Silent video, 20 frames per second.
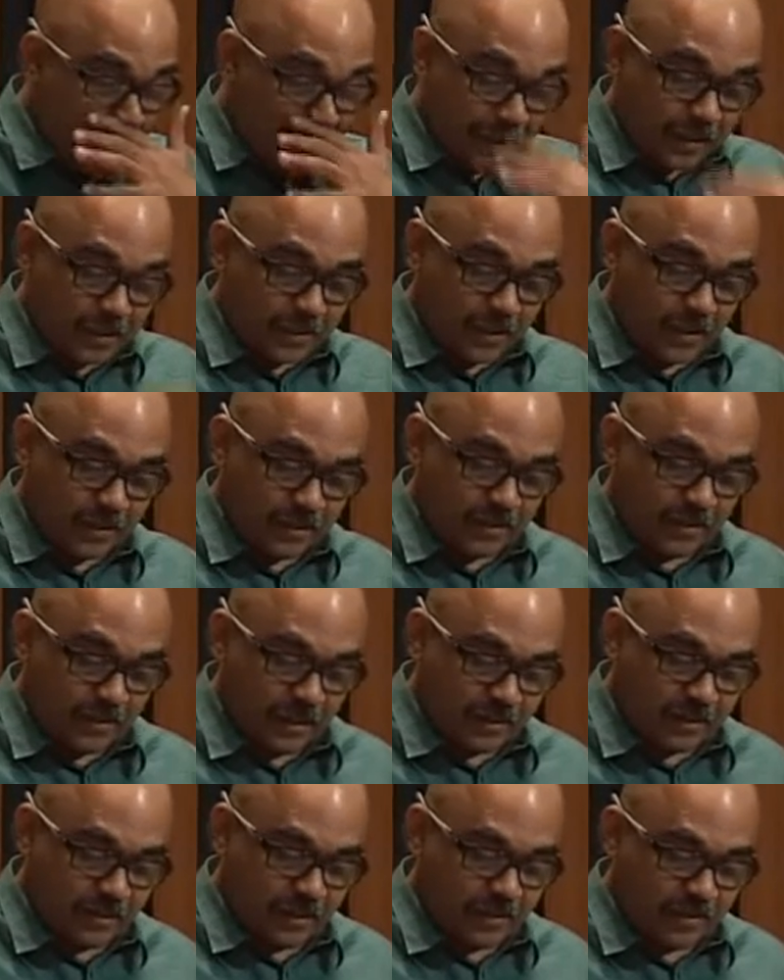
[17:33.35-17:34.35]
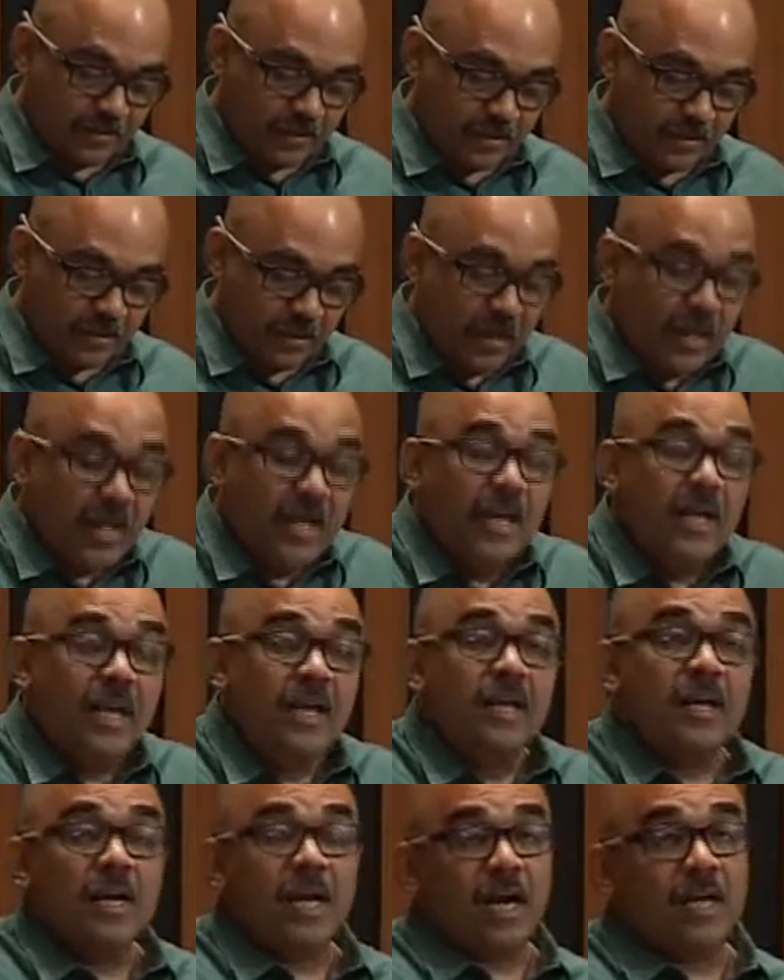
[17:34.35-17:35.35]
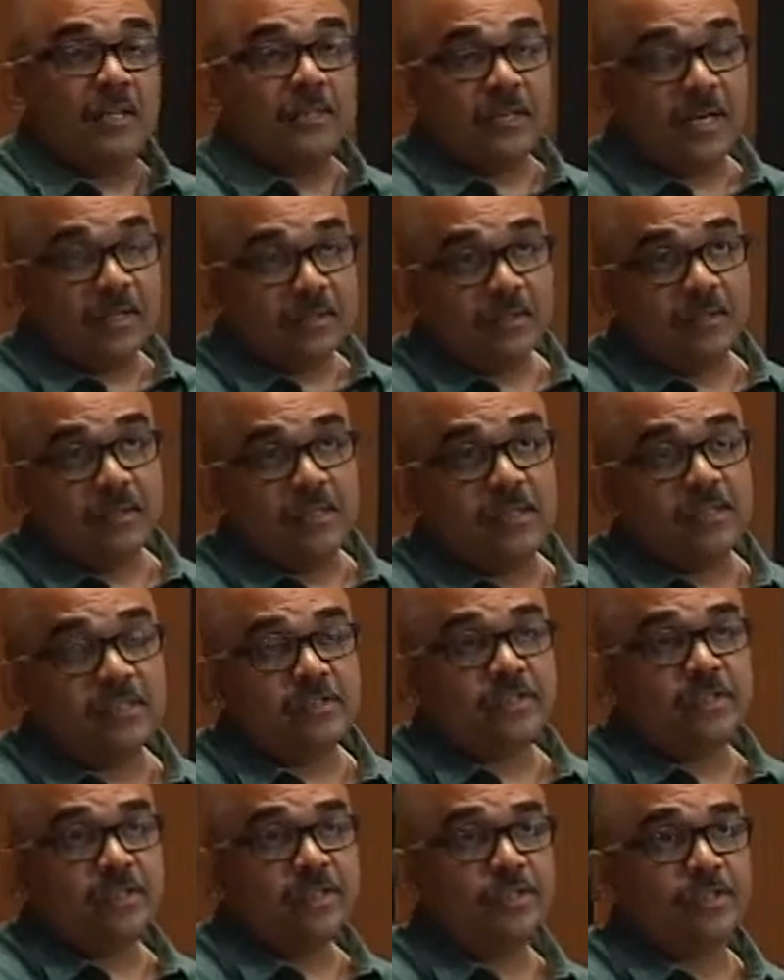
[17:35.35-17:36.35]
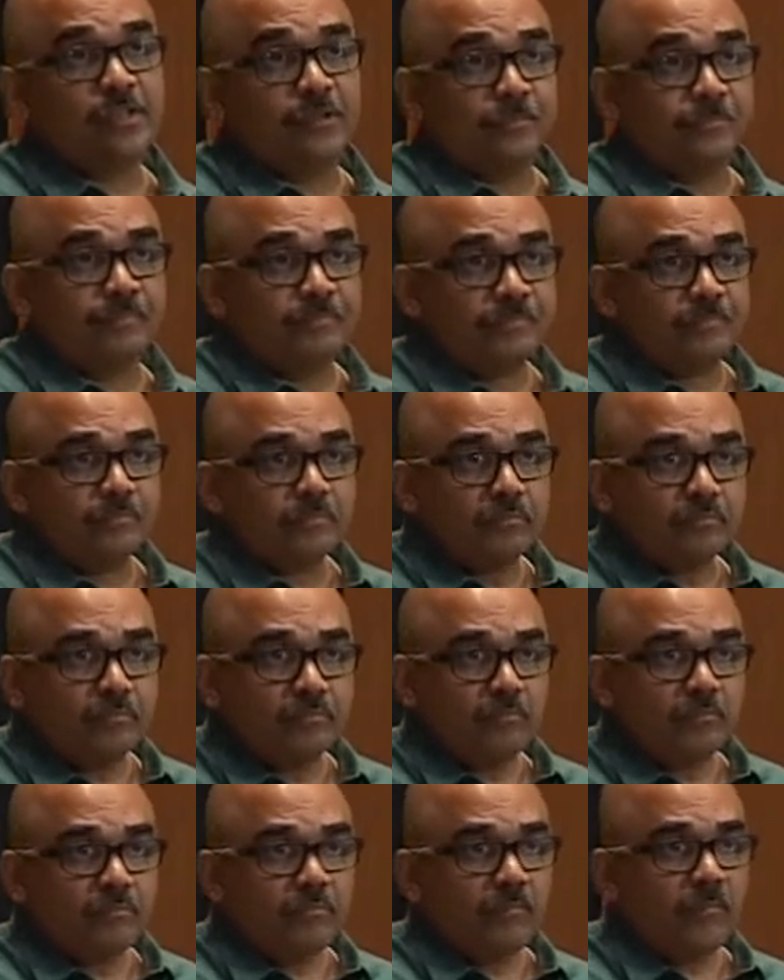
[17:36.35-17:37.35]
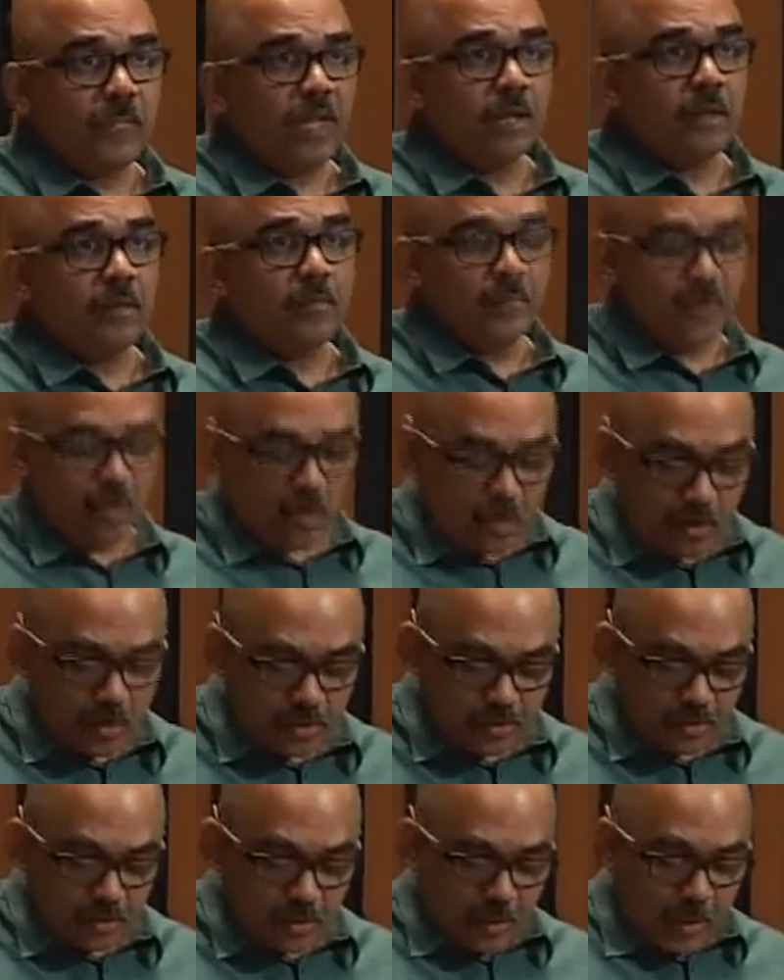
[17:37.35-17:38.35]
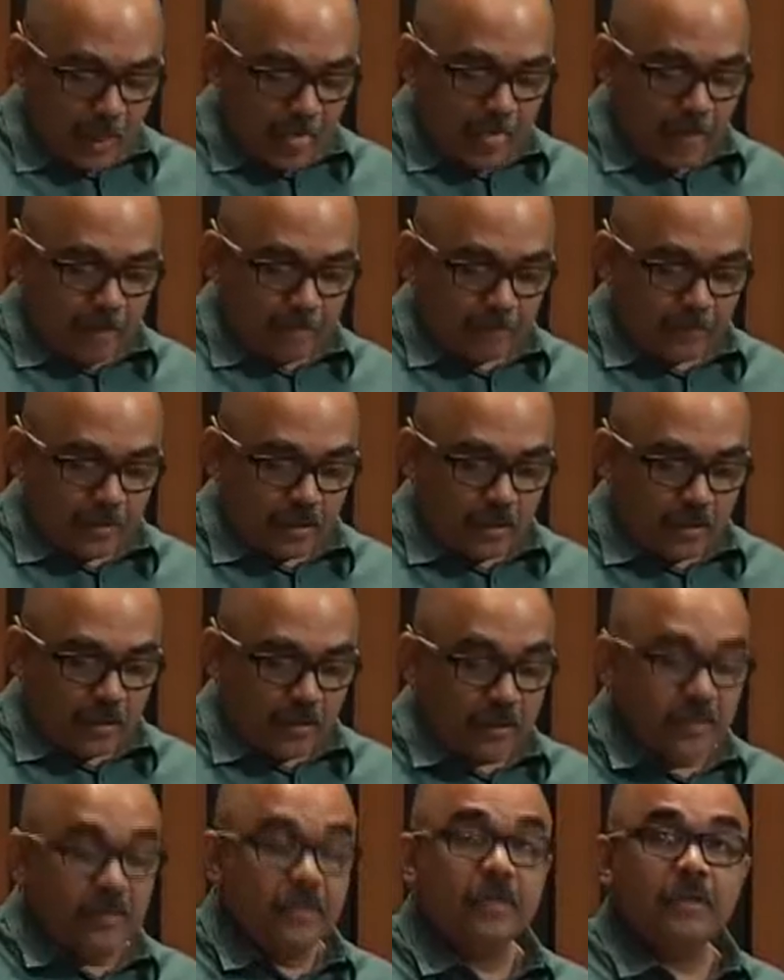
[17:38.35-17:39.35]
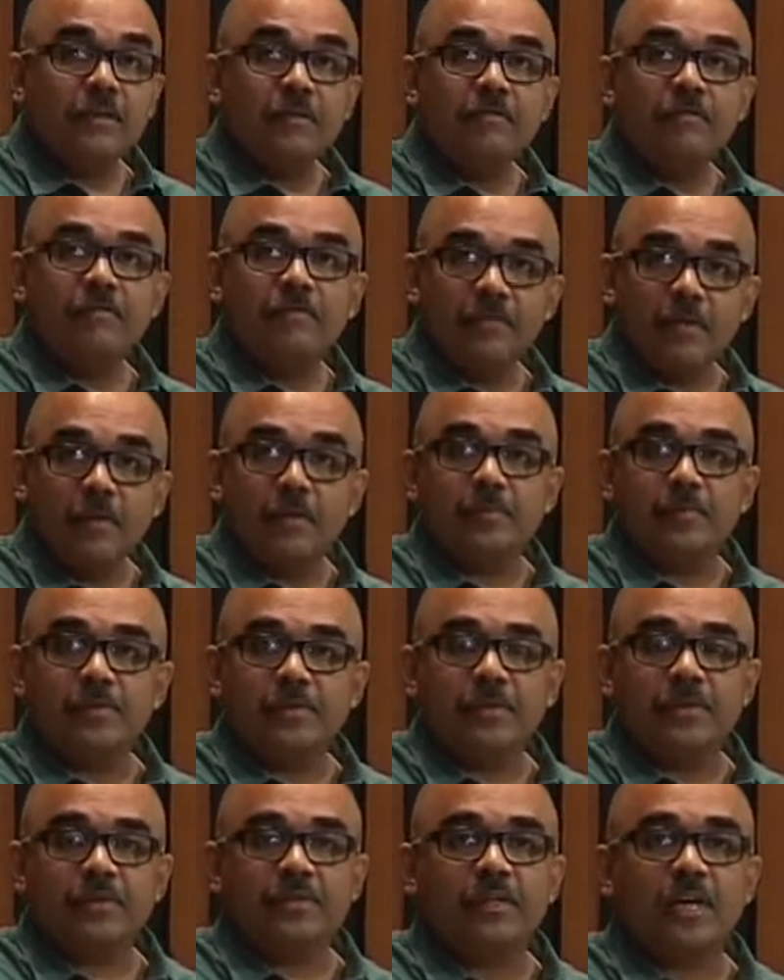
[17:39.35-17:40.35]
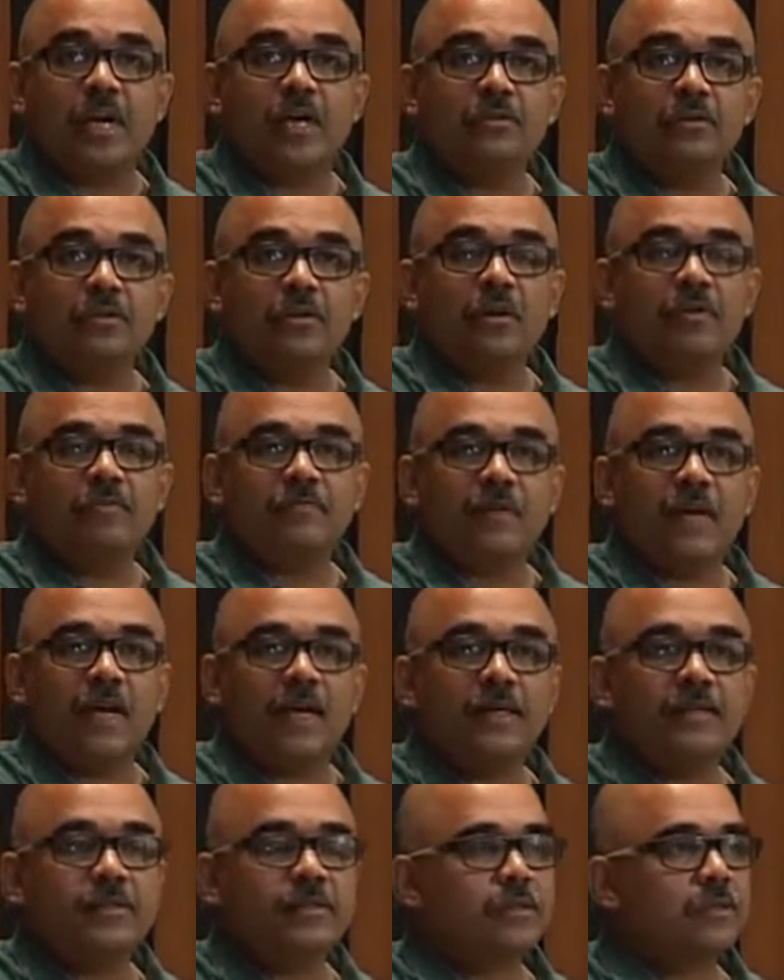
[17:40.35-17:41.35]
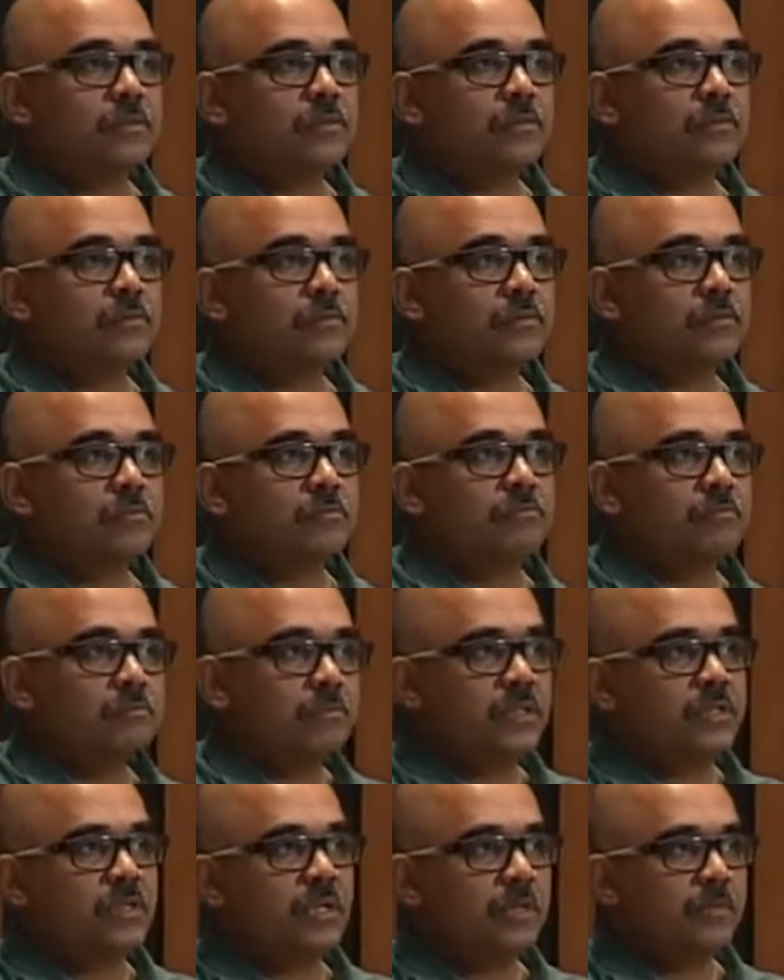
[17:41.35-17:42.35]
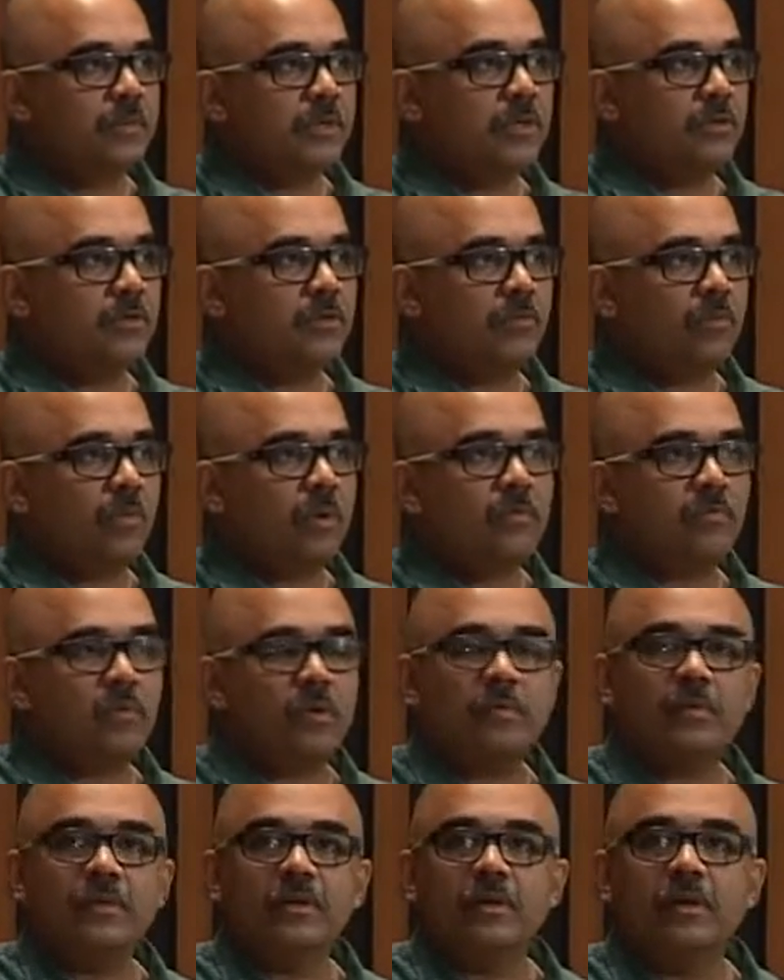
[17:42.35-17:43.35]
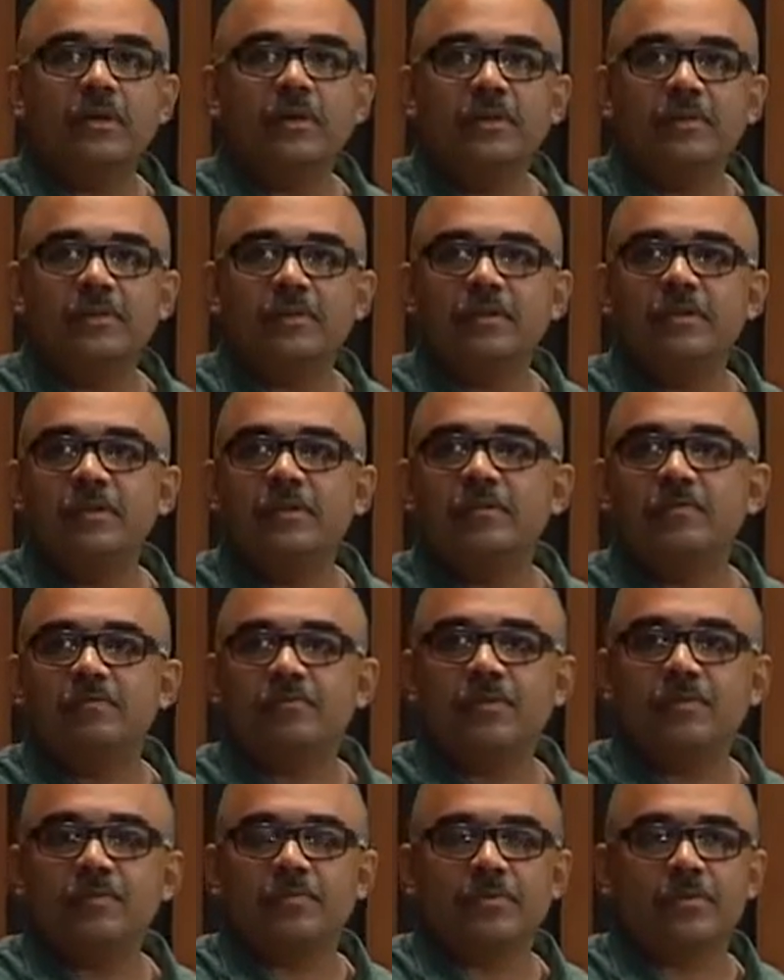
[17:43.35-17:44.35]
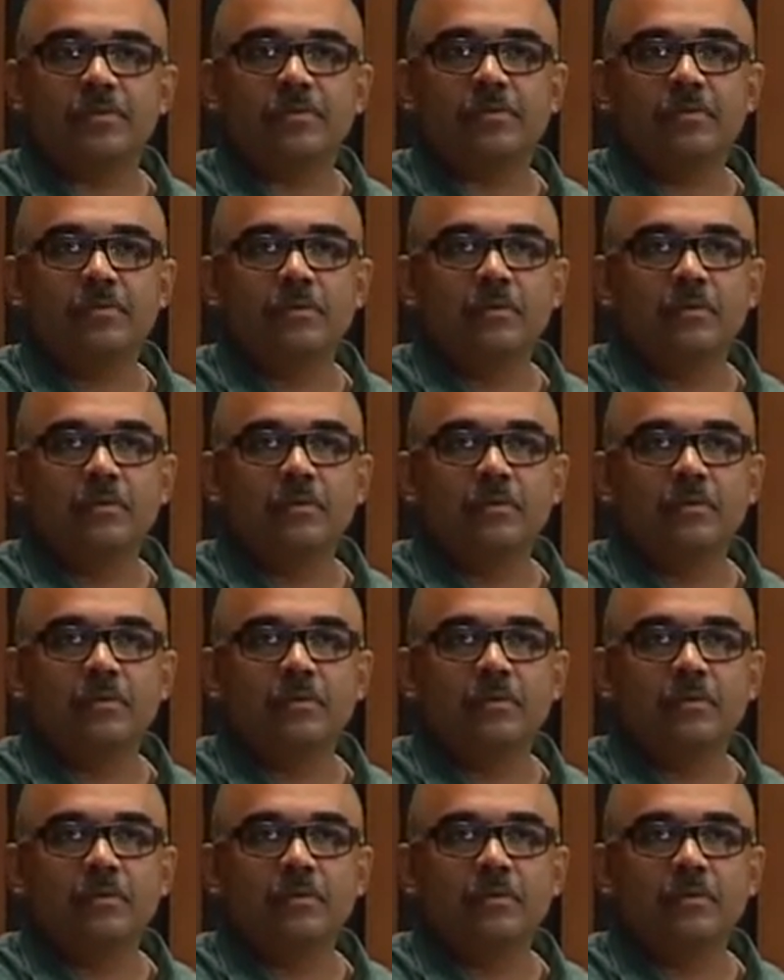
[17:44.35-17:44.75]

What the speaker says: That's another reason. And the other thing is tradition. Because Indian films started off as, does anybody know what were the earliest Indian films?